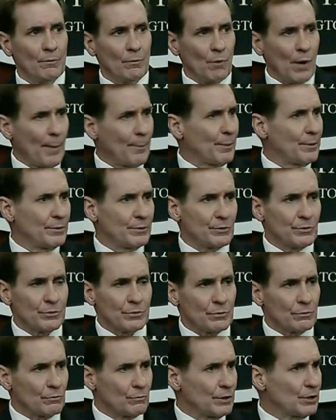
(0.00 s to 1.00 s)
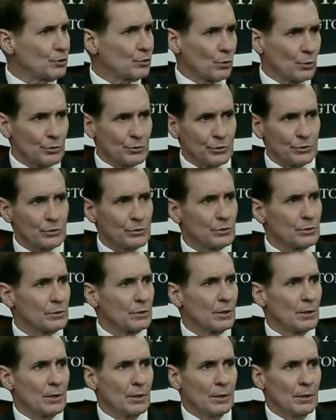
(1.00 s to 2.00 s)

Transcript: weapons, resources